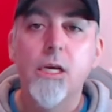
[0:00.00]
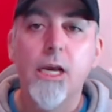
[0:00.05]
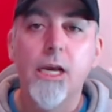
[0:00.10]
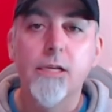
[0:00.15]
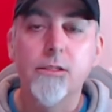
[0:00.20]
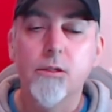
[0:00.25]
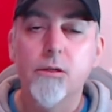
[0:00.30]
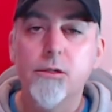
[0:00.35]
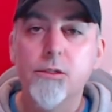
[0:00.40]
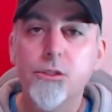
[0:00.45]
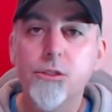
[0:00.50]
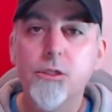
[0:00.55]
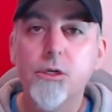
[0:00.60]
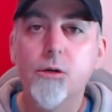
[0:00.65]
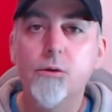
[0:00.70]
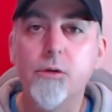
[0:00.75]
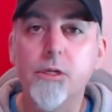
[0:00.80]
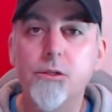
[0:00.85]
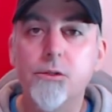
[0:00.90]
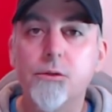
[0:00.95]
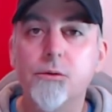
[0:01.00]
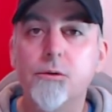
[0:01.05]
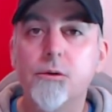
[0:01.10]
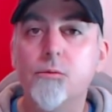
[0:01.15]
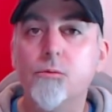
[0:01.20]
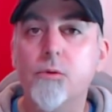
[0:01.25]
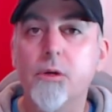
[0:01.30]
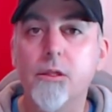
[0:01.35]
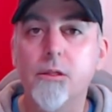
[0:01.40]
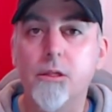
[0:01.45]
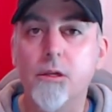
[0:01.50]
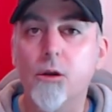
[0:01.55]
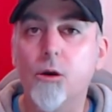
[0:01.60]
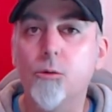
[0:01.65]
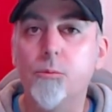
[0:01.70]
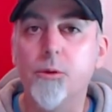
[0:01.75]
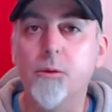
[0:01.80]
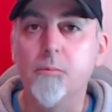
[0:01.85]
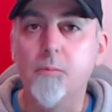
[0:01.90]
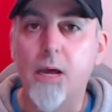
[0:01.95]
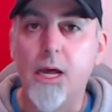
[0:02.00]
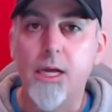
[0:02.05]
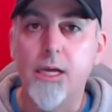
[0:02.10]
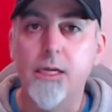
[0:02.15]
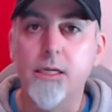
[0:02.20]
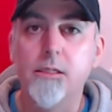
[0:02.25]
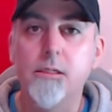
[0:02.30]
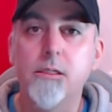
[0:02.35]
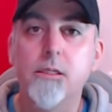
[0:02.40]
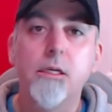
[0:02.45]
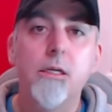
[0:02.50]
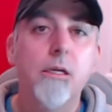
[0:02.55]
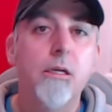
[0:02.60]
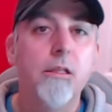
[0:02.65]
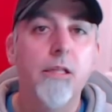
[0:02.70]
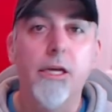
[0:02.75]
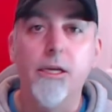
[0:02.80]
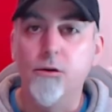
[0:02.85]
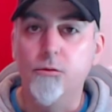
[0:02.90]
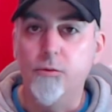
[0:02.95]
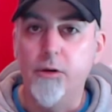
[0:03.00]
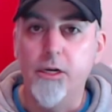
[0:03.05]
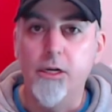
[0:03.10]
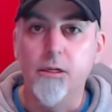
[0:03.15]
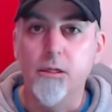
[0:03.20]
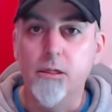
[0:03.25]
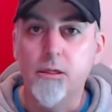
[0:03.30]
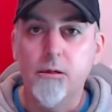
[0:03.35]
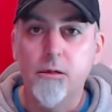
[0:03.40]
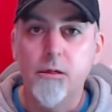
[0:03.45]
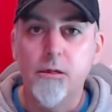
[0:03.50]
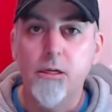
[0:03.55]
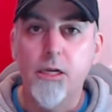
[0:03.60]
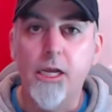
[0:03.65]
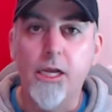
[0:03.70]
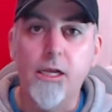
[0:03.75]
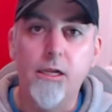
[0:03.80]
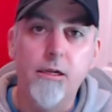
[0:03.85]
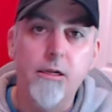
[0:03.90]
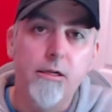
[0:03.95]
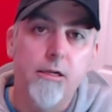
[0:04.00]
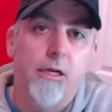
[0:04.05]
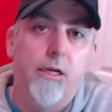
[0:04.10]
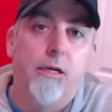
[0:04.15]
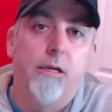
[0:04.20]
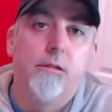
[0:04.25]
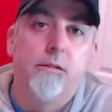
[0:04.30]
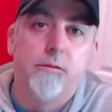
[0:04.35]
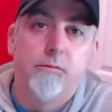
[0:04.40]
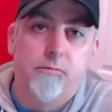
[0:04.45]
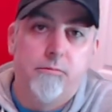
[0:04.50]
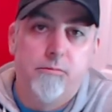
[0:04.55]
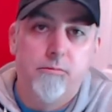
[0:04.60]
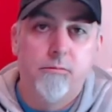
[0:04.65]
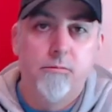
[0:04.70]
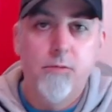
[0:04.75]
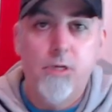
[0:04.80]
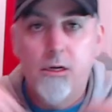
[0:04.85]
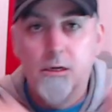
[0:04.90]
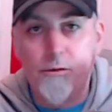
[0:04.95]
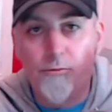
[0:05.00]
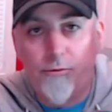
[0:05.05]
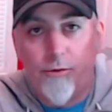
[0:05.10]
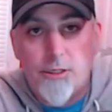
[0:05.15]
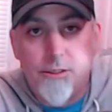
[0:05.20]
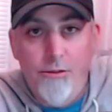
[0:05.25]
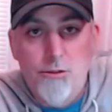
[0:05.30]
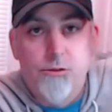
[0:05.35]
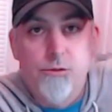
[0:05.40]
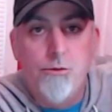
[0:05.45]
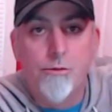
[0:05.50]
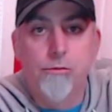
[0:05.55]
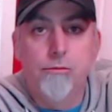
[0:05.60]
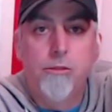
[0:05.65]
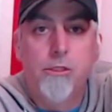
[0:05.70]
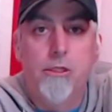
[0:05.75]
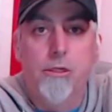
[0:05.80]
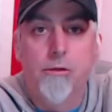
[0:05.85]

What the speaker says: as long as you go into it with an open mind, that you're ready to learn and aren't afraid to,